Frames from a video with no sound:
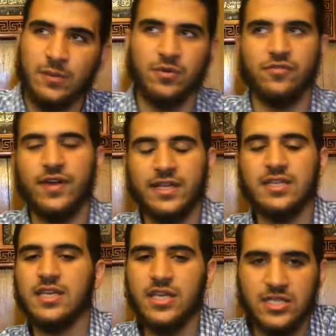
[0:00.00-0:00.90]
and
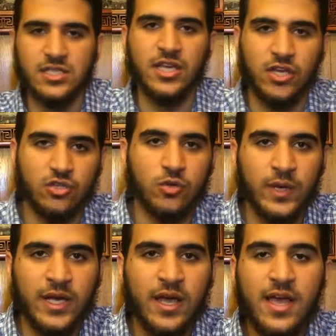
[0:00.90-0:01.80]
perfecting each thing you're
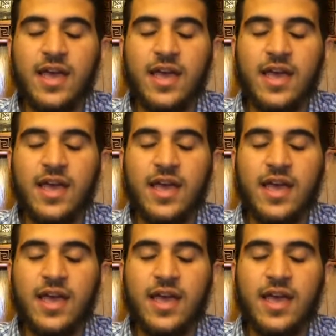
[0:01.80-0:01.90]
doing,